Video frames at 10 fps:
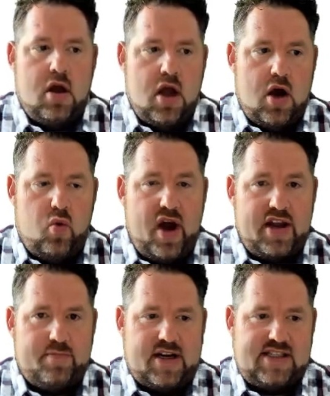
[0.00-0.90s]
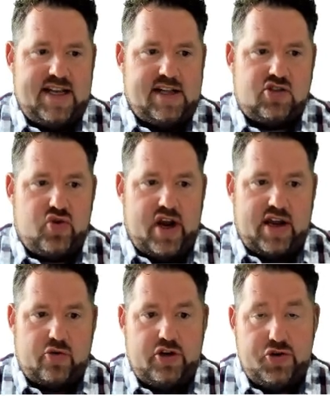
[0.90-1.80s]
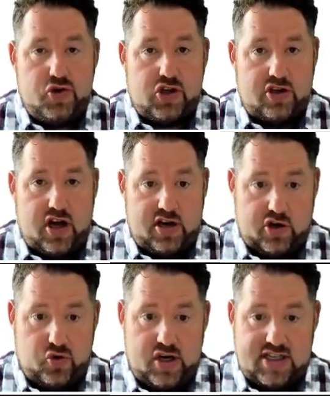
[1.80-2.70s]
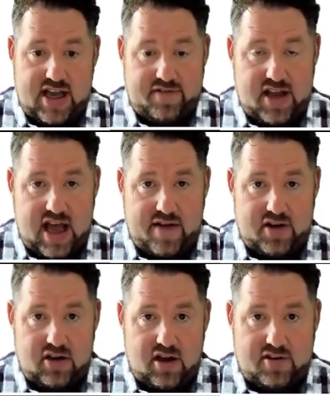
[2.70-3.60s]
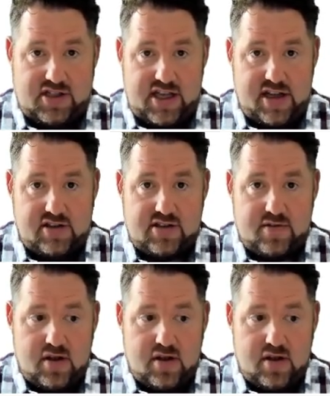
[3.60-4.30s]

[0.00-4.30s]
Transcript: Why did my sales rank reduce or not increase after having a lot of sales?